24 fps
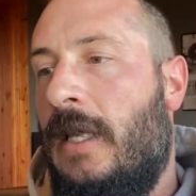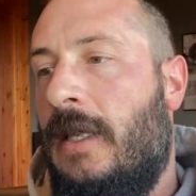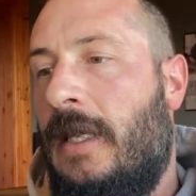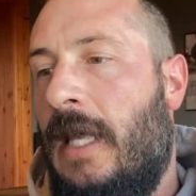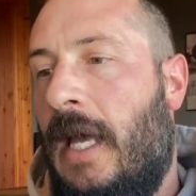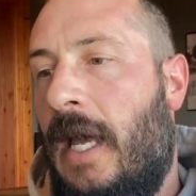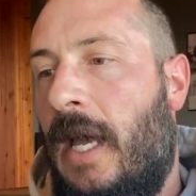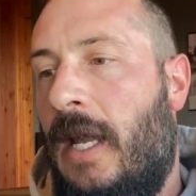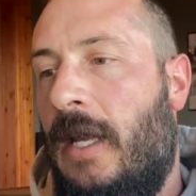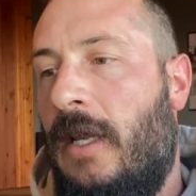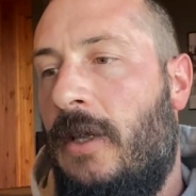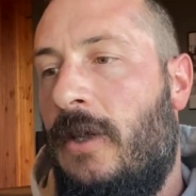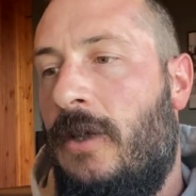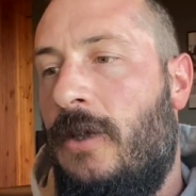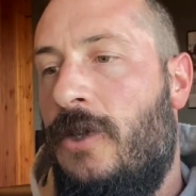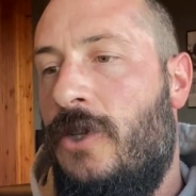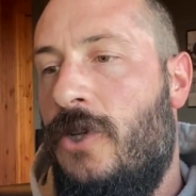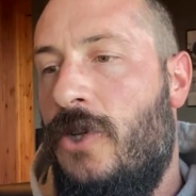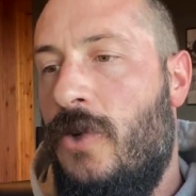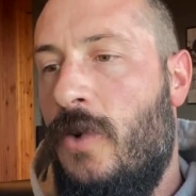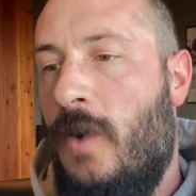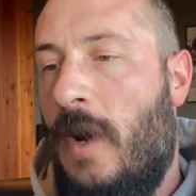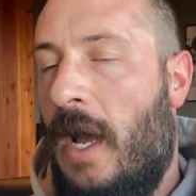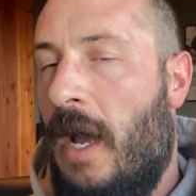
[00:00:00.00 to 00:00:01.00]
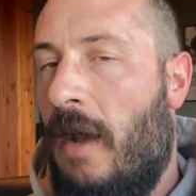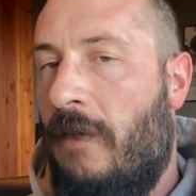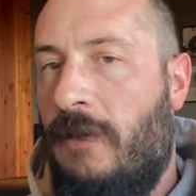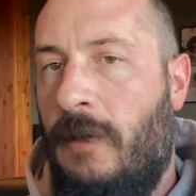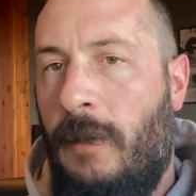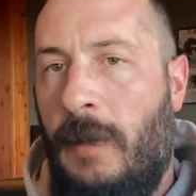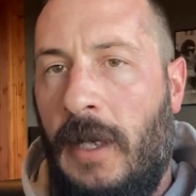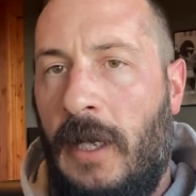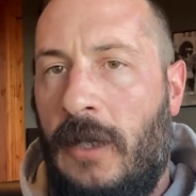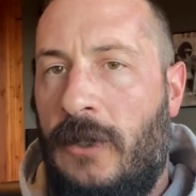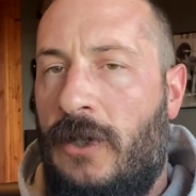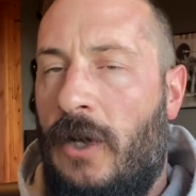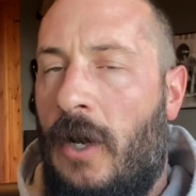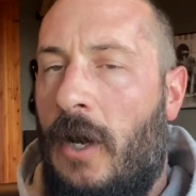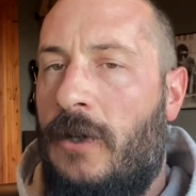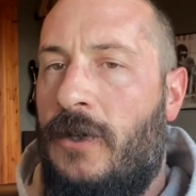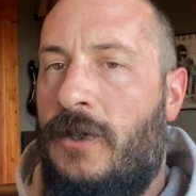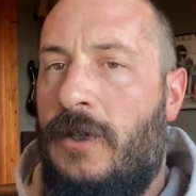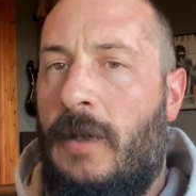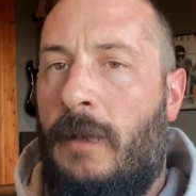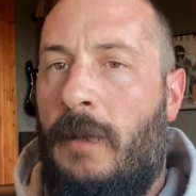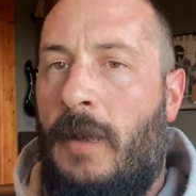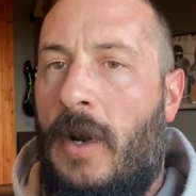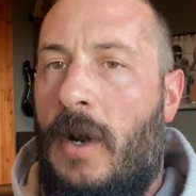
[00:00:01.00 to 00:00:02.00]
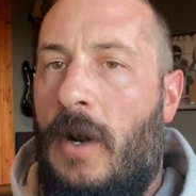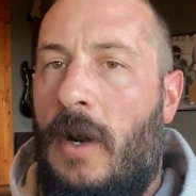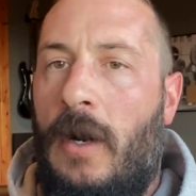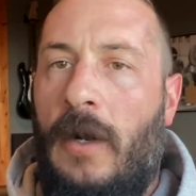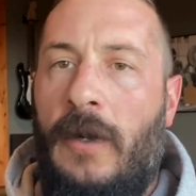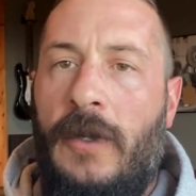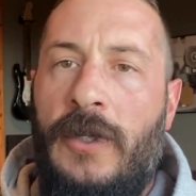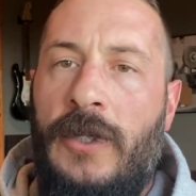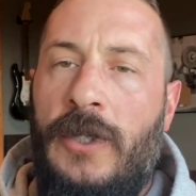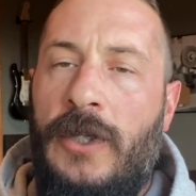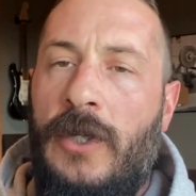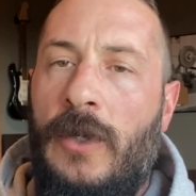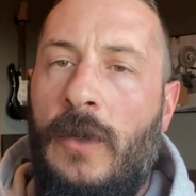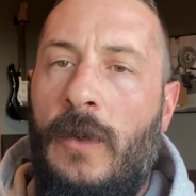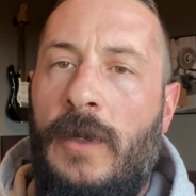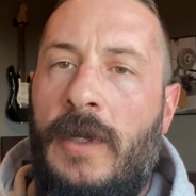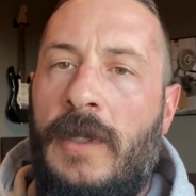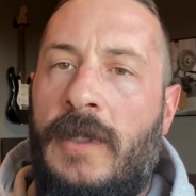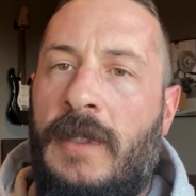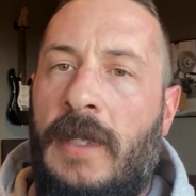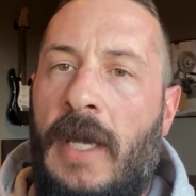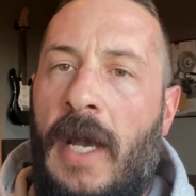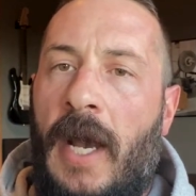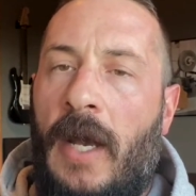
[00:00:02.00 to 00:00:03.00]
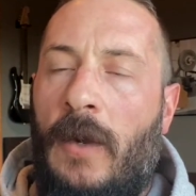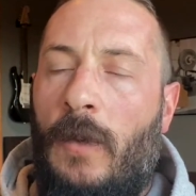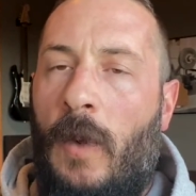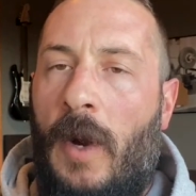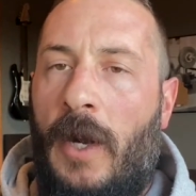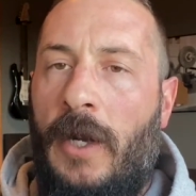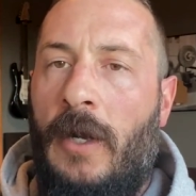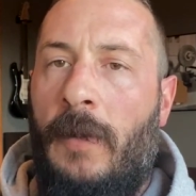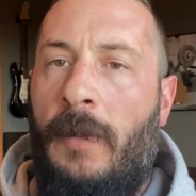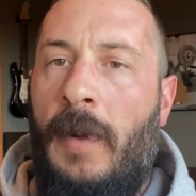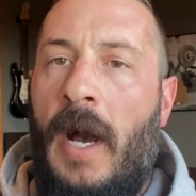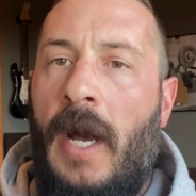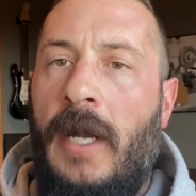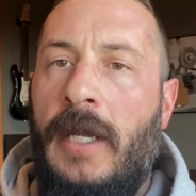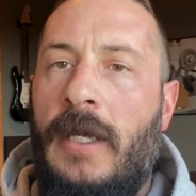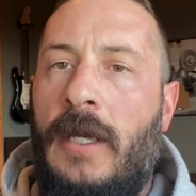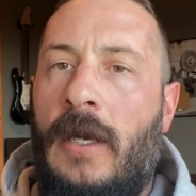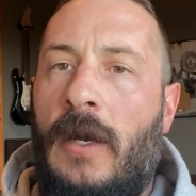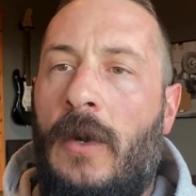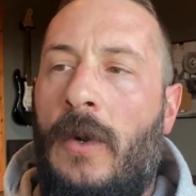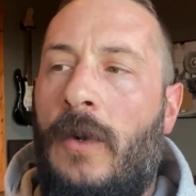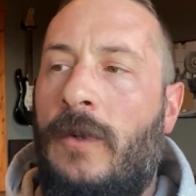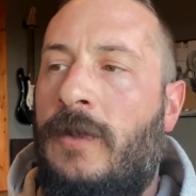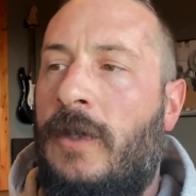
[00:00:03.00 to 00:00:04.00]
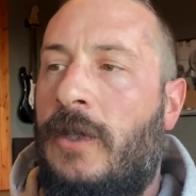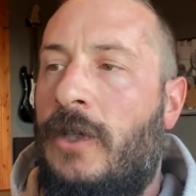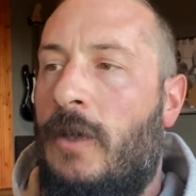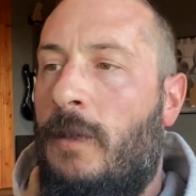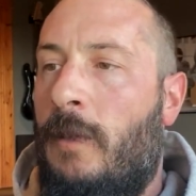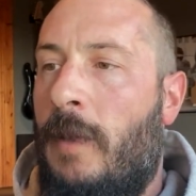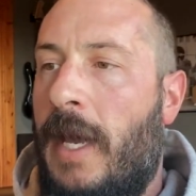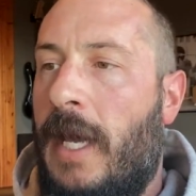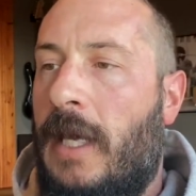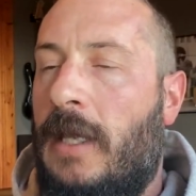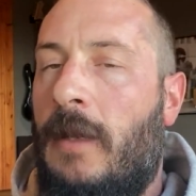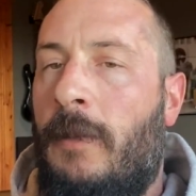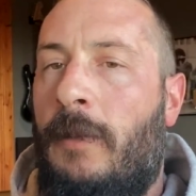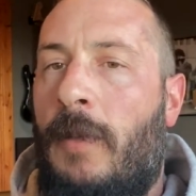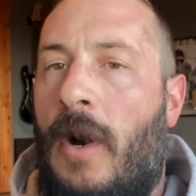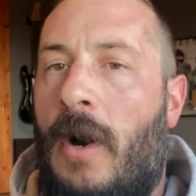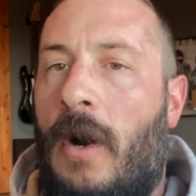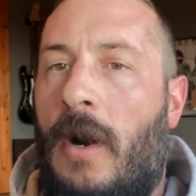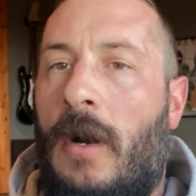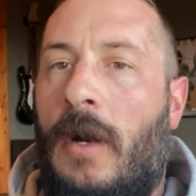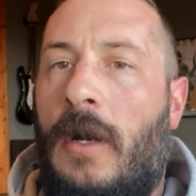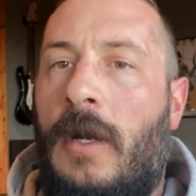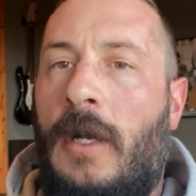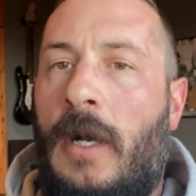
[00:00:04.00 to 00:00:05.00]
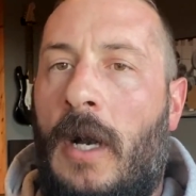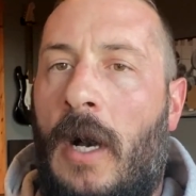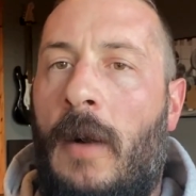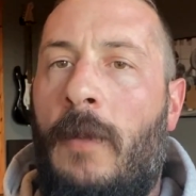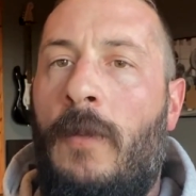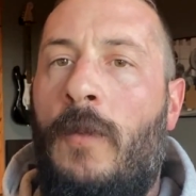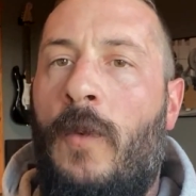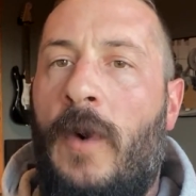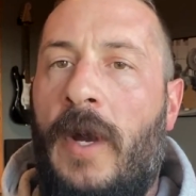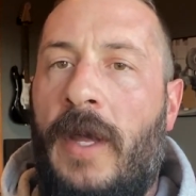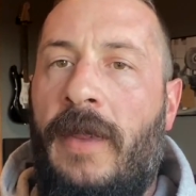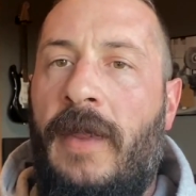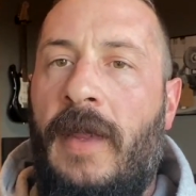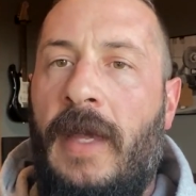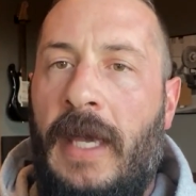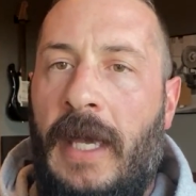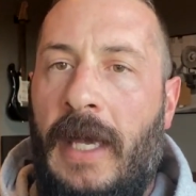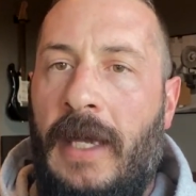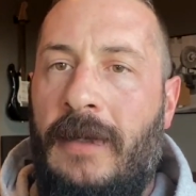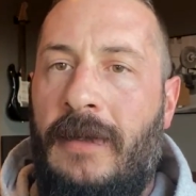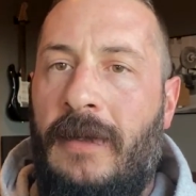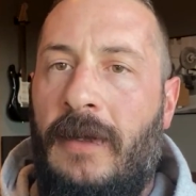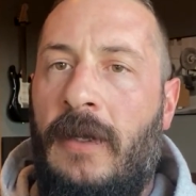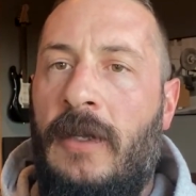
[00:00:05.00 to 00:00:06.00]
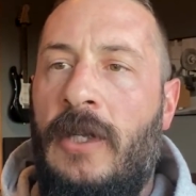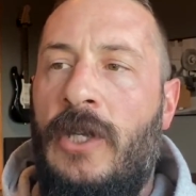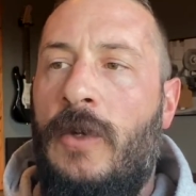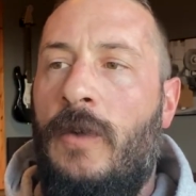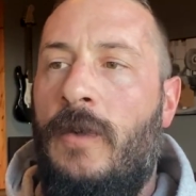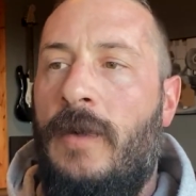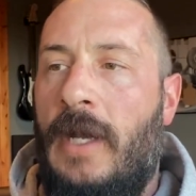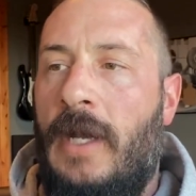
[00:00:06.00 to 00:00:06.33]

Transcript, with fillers: that you have to be in charge of the bar. You decide where your body goes and you make the bar come with it. You